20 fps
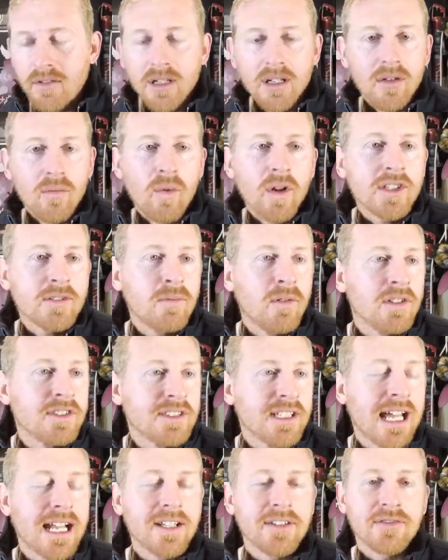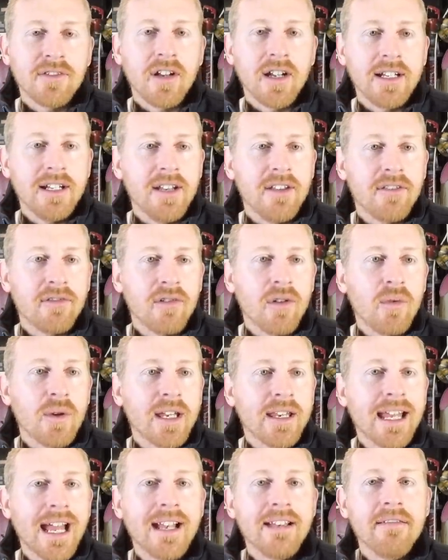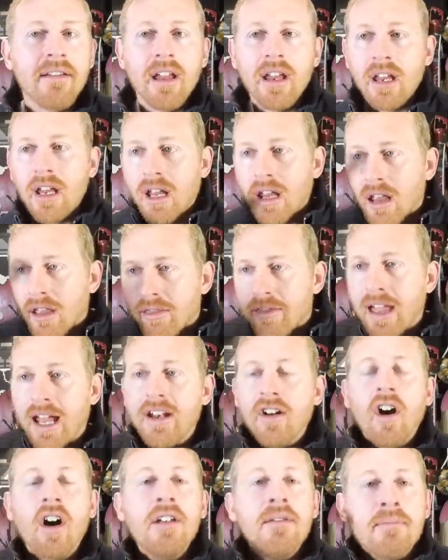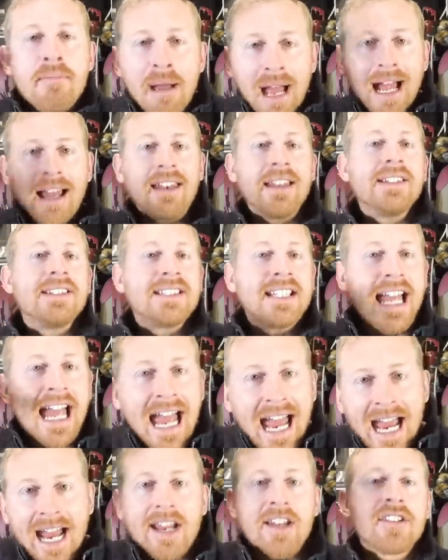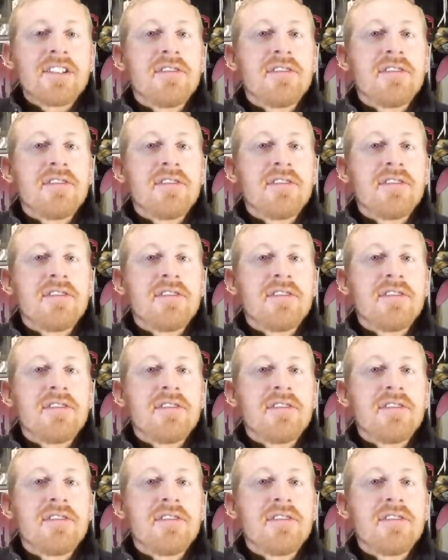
What's more satisfying than throwing that unbalanced axe